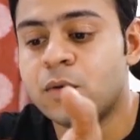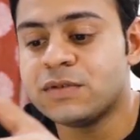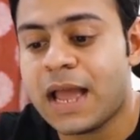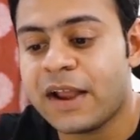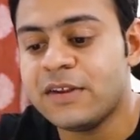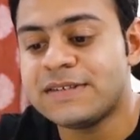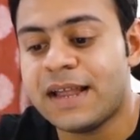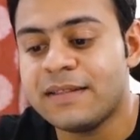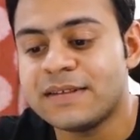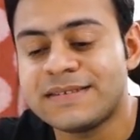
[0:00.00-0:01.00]
who's actually
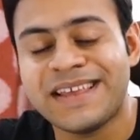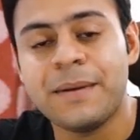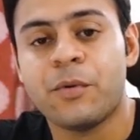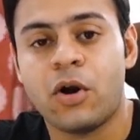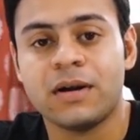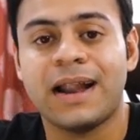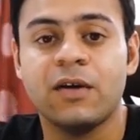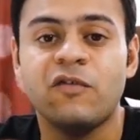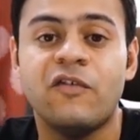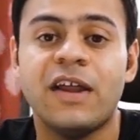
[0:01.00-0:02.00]
selling the same product at
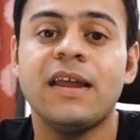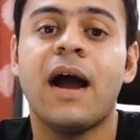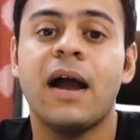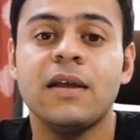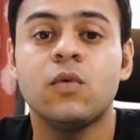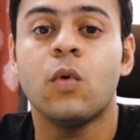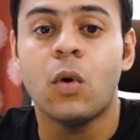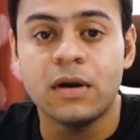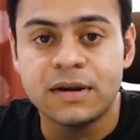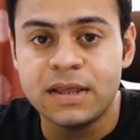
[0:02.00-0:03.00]
a very high
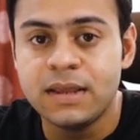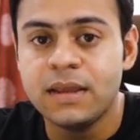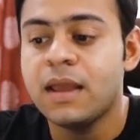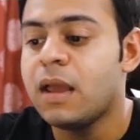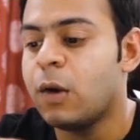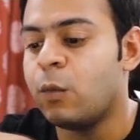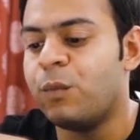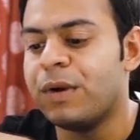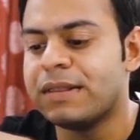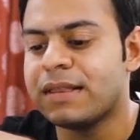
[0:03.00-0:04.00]
quality
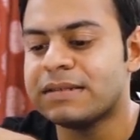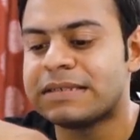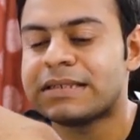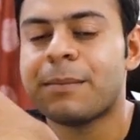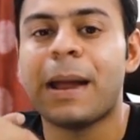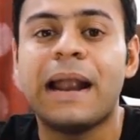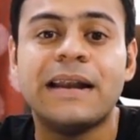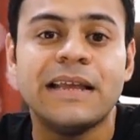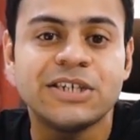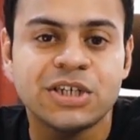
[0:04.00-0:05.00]
with some
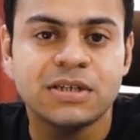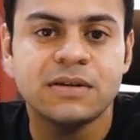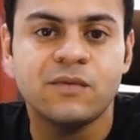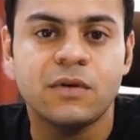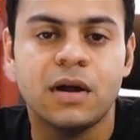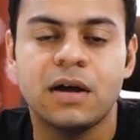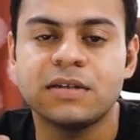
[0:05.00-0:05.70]
additional